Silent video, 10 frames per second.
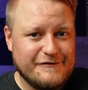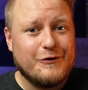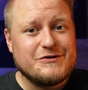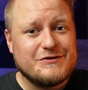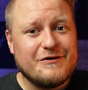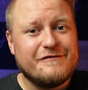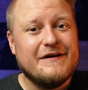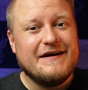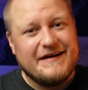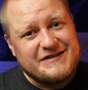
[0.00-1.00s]
First off,
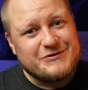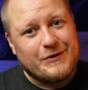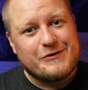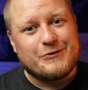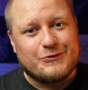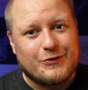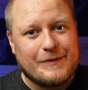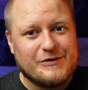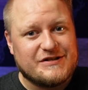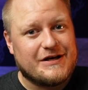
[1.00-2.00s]
it's rather
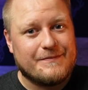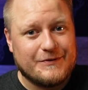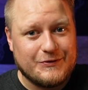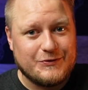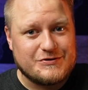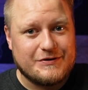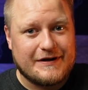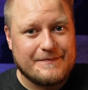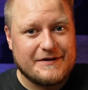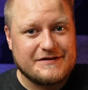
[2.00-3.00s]
troublesome to use the
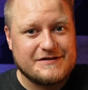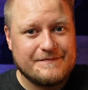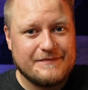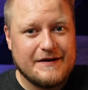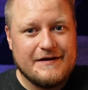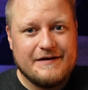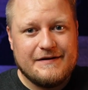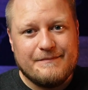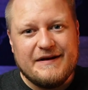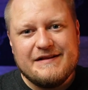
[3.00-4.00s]
Chemex.
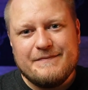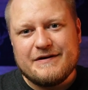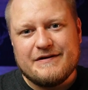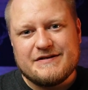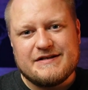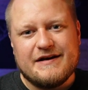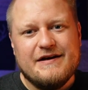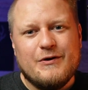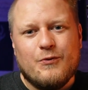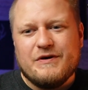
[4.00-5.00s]
Mainly because
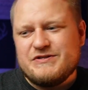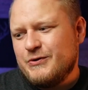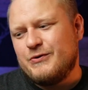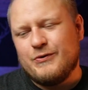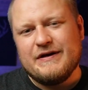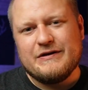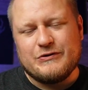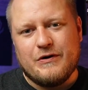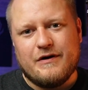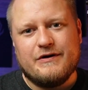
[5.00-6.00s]
once you're doing it
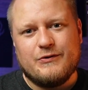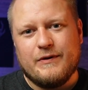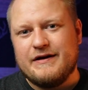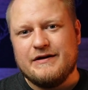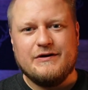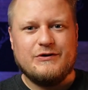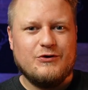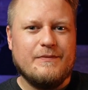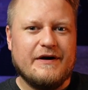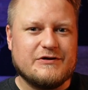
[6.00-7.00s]
the hard way,
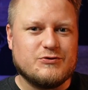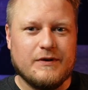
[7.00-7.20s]
you might as